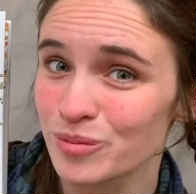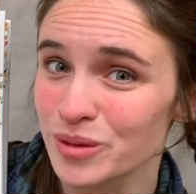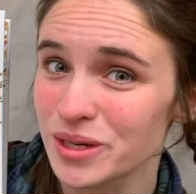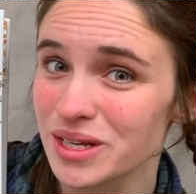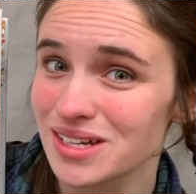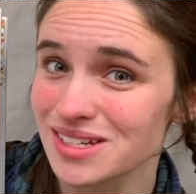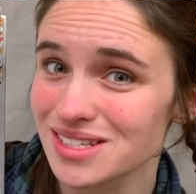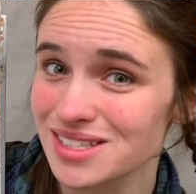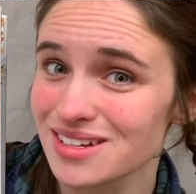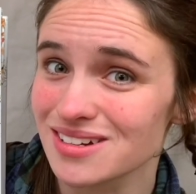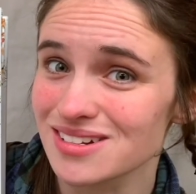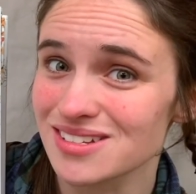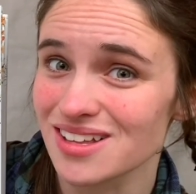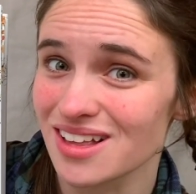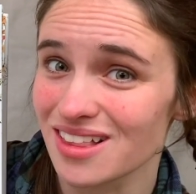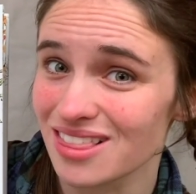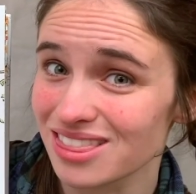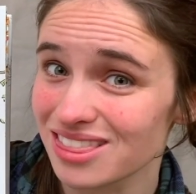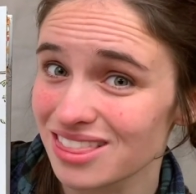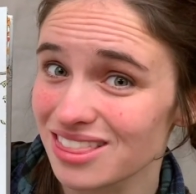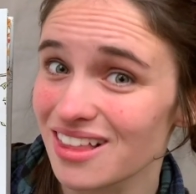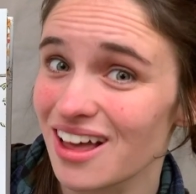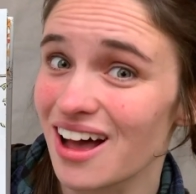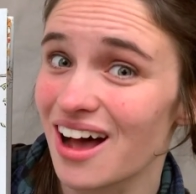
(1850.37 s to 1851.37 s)
because there's a
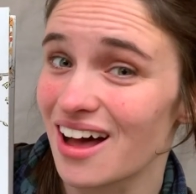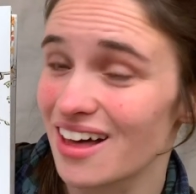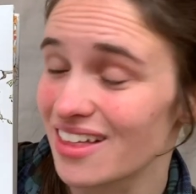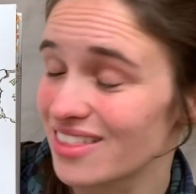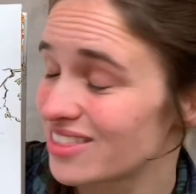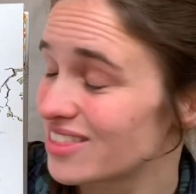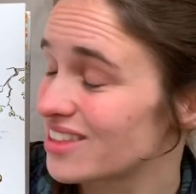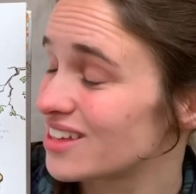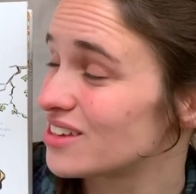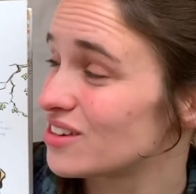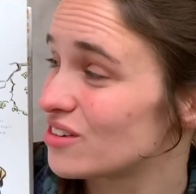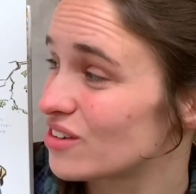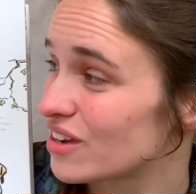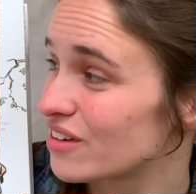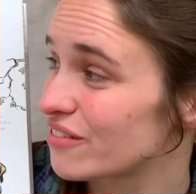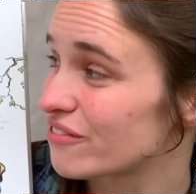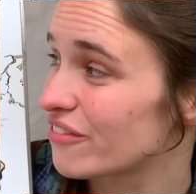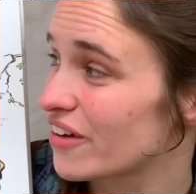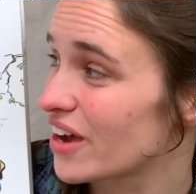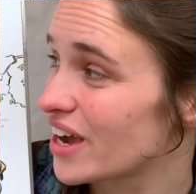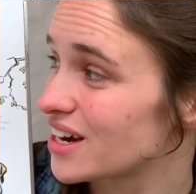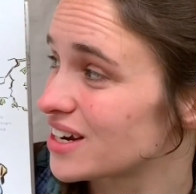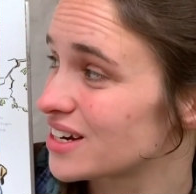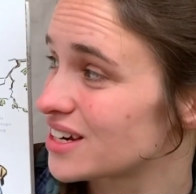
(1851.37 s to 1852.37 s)
lot that you can
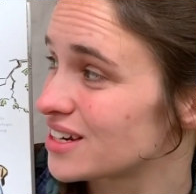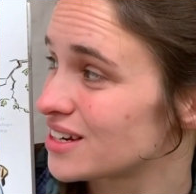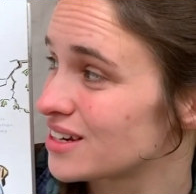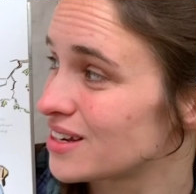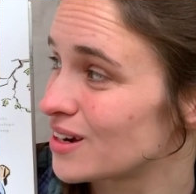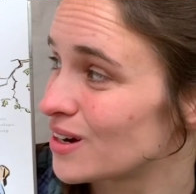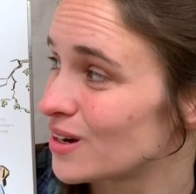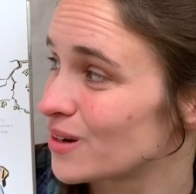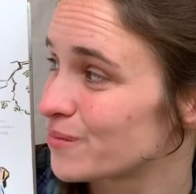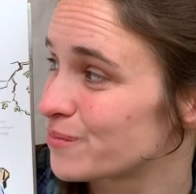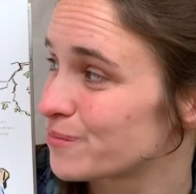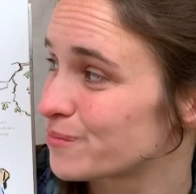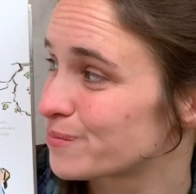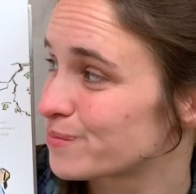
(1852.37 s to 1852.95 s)
find in here.